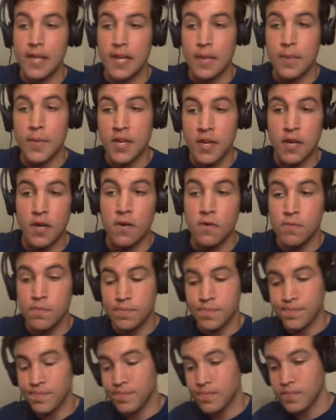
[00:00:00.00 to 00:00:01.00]
letting me know,
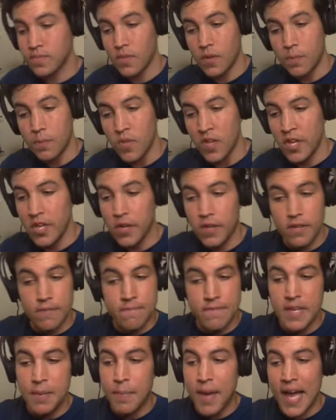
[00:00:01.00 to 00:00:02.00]
you know, the
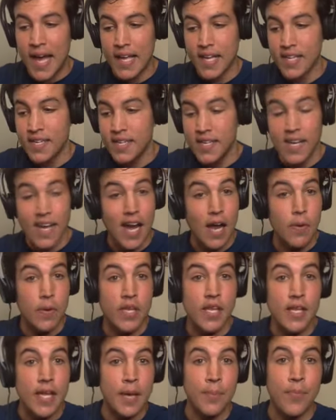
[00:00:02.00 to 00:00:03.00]
feedback I
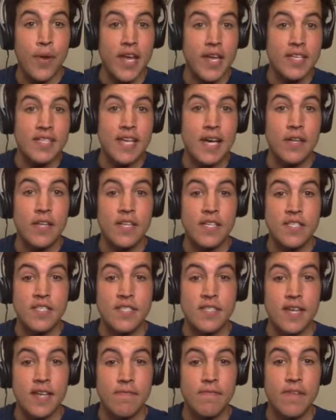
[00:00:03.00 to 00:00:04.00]
really like breaking down
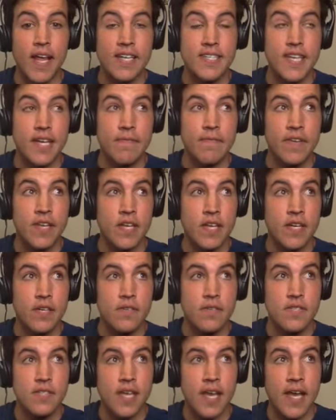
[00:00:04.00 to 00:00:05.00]
these flight deck
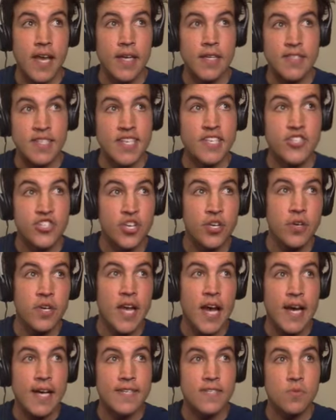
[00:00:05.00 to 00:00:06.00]
videos and teaching you
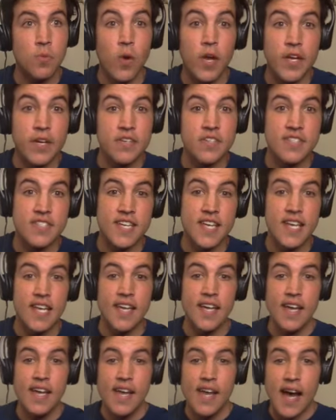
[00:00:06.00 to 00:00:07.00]
guys what you're seeing.
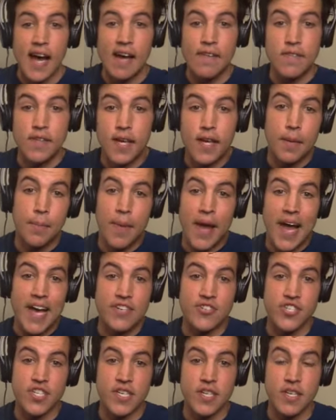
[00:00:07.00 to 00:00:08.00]
I have a lot of
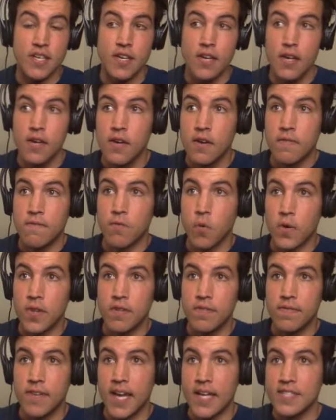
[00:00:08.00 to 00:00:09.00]
passion for
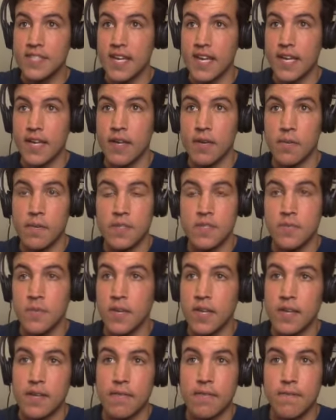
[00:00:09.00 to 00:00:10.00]
the flight deck. It was one
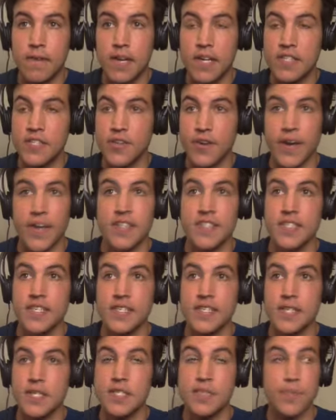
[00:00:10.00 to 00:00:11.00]
of the funnest,
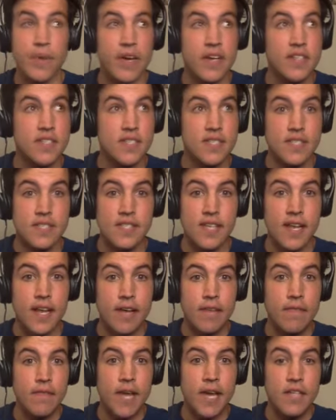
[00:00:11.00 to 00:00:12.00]
craziest experiences that
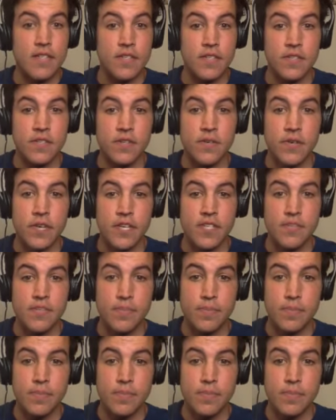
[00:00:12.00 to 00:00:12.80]
I've got to do in,